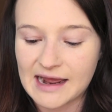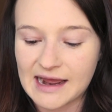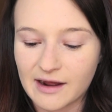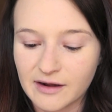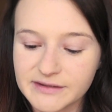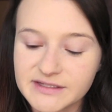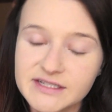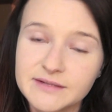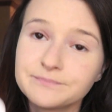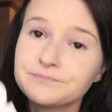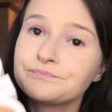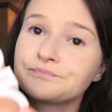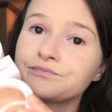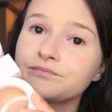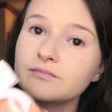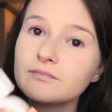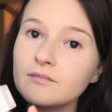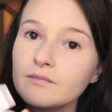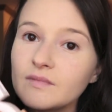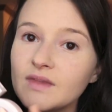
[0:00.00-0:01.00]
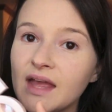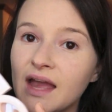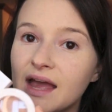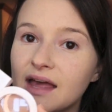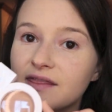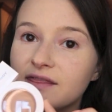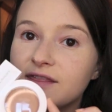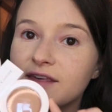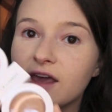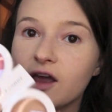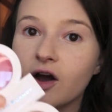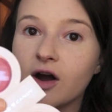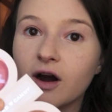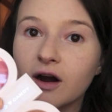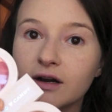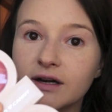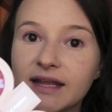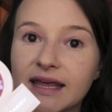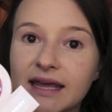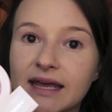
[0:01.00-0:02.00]
out the
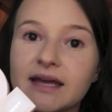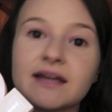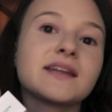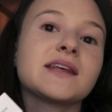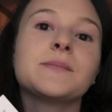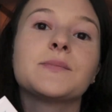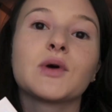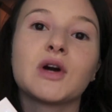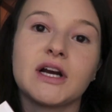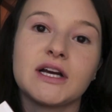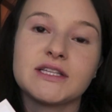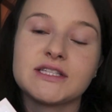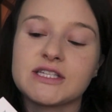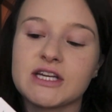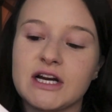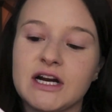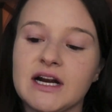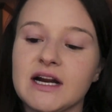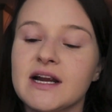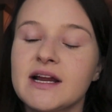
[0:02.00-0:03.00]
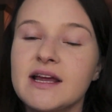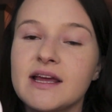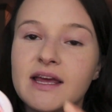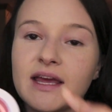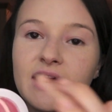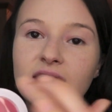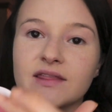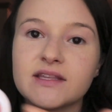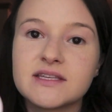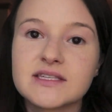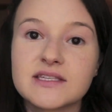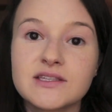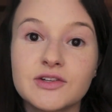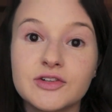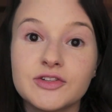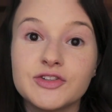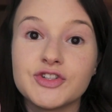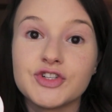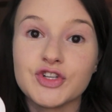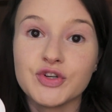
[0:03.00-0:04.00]
Hard Candy bronzer in this
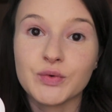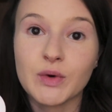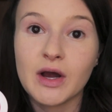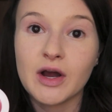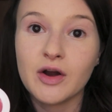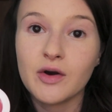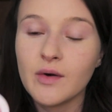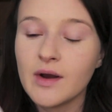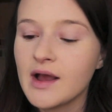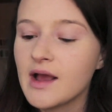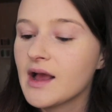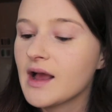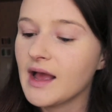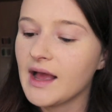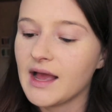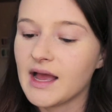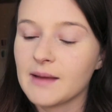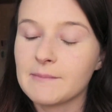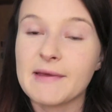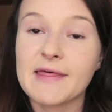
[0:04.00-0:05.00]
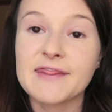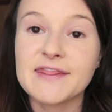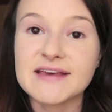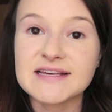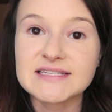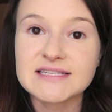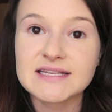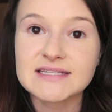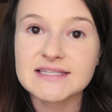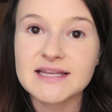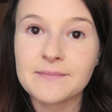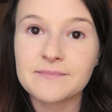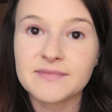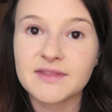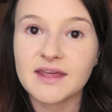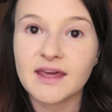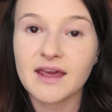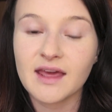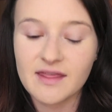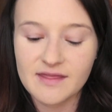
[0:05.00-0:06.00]
little duo. This is
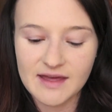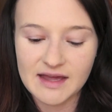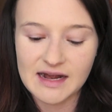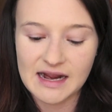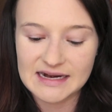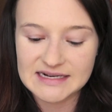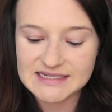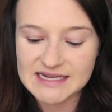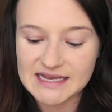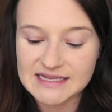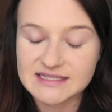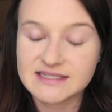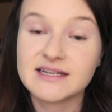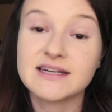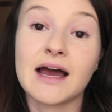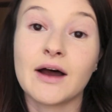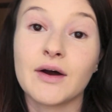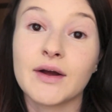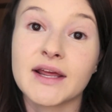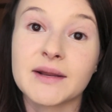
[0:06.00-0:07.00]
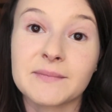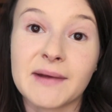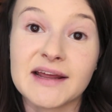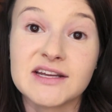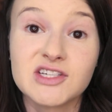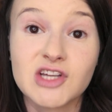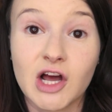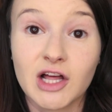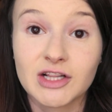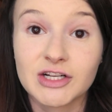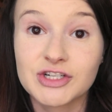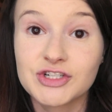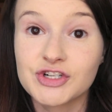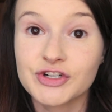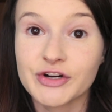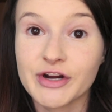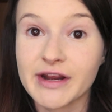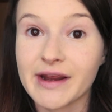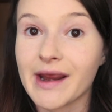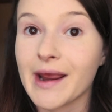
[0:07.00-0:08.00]
something that I tested out in my Dollar
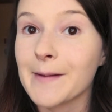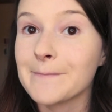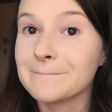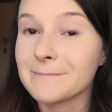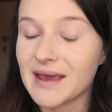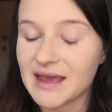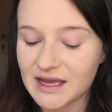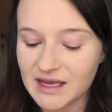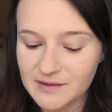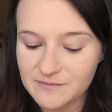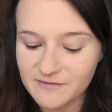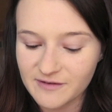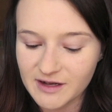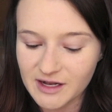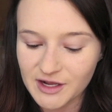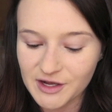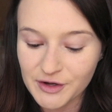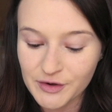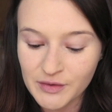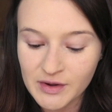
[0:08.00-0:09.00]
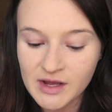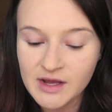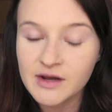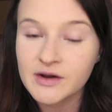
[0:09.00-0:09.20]
Tree makeup video,